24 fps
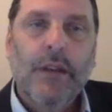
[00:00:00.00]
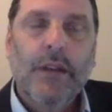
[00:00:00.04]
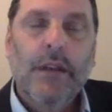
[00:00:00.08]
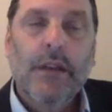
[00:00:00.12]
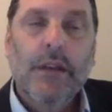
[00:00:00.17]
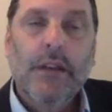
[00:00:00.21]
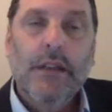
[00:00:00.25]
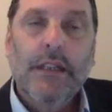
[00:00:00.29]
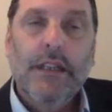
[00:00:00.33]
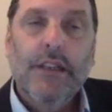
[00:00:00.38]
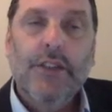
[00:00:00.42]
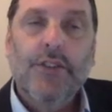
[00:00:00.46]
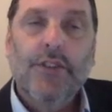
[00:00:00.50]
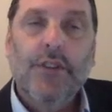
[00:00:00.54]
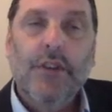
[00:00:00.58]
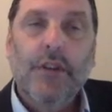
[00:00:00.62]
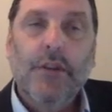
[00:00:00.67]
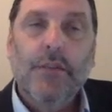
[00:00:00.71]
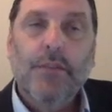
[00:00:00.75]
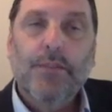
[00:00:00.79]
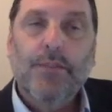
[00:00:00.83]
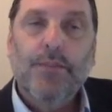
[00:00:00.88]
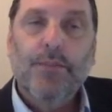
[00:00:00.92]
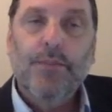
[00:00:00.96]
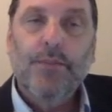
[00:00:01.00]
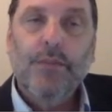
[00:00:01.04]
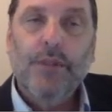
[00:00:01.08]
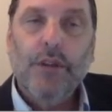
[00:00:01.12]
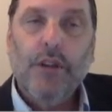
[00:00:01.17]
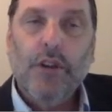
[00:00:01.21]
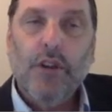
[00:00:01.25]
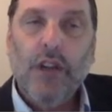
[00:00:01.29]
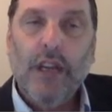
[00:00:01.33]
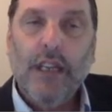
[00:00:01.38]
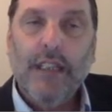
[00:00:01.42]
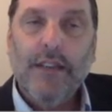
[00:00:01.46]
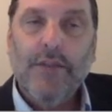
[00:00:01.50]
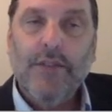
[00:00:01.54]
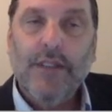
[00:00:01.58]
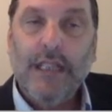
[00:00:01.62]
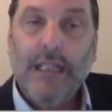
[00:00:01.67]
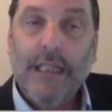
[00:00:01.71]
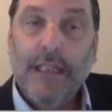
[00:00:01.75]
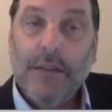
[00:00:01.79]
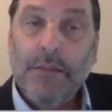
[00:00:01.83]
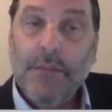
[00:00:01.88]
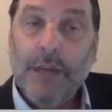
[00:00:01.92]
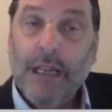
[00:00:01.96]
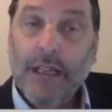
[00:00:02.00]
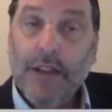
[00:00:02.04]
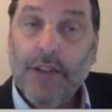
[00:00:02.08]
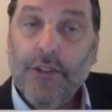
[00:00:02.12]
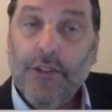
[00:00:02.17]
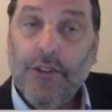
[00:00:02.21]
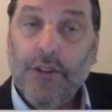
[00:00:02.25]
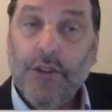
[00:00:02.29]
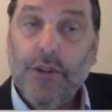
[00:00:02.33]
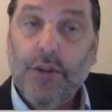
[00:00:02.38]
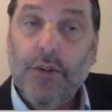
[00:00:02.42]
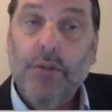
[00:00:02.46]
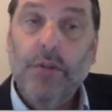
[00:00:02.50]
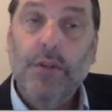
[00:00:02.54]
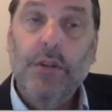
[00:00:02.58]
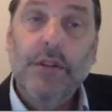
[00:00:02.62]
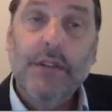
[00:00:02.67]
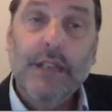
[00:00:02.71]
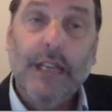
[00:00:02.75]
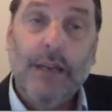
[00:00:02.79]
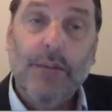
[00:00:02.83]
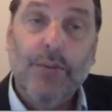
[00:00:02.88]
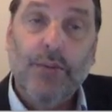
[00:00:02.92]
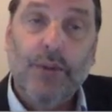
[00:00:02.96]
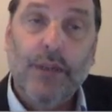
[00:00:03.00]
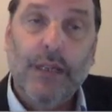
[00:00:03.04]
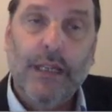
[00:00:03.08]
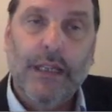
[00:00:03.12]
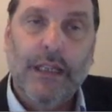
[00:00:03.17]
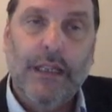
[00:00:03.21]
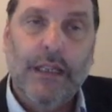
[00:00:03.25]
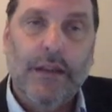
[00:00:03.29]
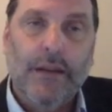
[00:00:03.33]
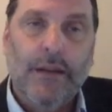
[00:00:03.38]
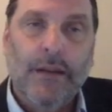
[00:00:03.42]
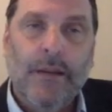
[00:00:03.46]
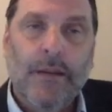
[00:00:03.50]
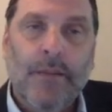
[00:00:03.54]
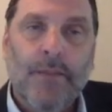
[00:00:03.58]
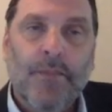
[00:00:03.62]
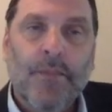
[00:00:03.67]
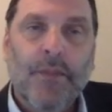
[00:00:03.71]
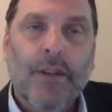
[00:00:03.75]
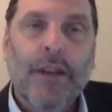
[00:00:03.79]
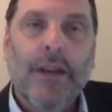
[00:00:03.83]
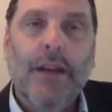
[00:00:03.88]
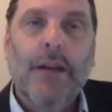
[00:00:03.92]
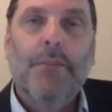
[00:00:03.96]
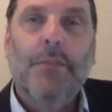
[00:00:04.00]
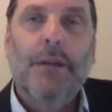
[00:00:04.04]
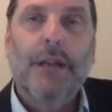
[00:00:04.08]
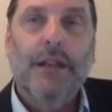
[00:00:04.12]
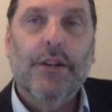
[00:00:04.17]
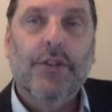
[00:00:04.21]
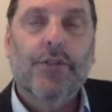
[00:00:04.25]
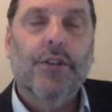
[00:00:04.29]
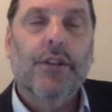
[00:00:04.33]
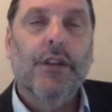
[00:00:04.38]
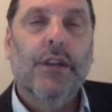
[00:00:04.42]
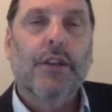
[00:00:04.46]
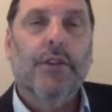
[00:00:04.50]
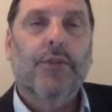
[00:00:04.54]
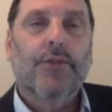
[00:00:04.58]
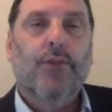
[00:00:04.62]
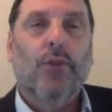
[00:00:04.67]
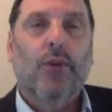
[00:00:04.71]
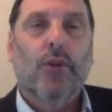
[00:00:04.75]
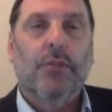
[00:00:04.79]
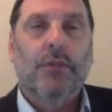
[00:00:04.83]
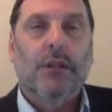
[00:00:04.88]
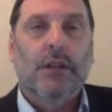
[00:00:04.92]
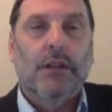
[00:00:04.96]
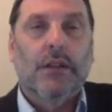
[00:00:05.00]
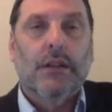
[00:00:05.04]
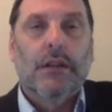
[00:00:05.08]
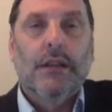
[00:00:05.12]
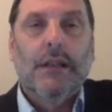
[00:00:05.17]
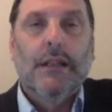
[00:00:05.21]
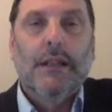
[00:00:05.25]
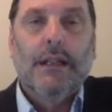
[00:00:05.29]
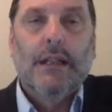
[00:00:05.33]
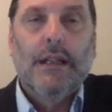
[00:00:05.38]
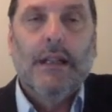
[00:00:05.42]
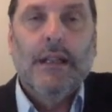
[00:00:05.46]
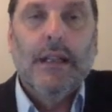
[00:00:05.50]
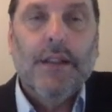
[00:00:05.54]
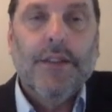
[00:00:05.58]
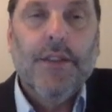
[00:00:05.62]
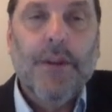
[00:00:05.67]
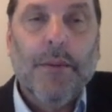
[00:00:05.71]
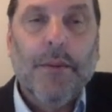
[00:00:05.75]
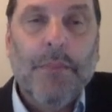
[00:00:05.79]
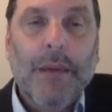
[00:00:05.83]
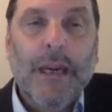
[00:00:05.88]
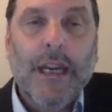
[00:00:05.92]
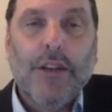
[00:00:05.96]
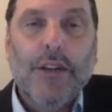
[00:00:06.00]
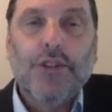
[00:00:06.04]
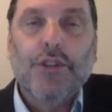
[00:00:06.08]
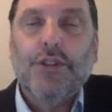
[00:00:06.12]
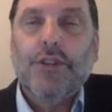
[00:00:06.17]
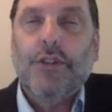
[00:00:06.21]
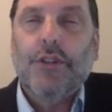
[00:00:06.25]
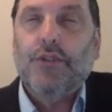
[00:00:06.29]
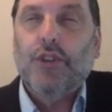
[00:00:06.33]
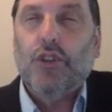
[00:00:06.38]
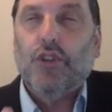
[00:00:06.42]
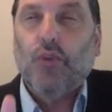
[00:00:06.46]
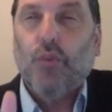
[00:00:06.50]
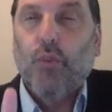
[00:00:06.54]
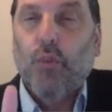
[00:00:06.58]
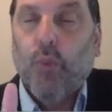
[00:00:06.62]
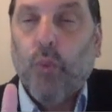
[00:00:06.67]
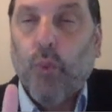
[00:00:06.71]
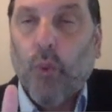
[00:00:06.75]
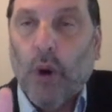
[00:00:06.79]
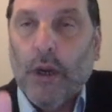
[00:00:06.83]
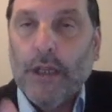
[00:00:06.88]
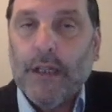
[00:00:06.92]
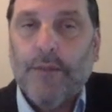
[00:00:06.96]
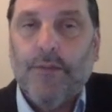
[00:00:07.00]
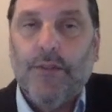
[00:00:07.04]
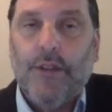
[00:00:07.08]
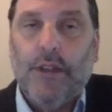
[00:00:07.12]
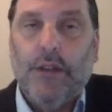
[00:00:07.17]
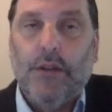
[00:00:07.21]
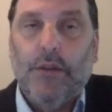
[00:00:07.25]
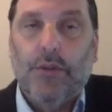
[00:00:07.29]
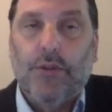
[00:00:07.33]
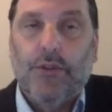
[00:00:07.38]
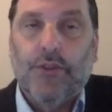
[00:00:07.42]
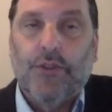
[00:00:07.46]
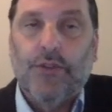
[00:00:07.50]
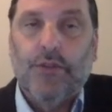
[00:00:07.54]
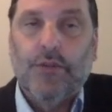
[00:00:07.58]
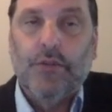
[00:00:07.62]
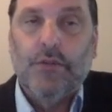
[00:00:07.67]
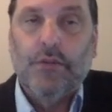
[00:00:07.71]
is collectively n minus 2 times 180. But here's another formula. The measures of just one of those,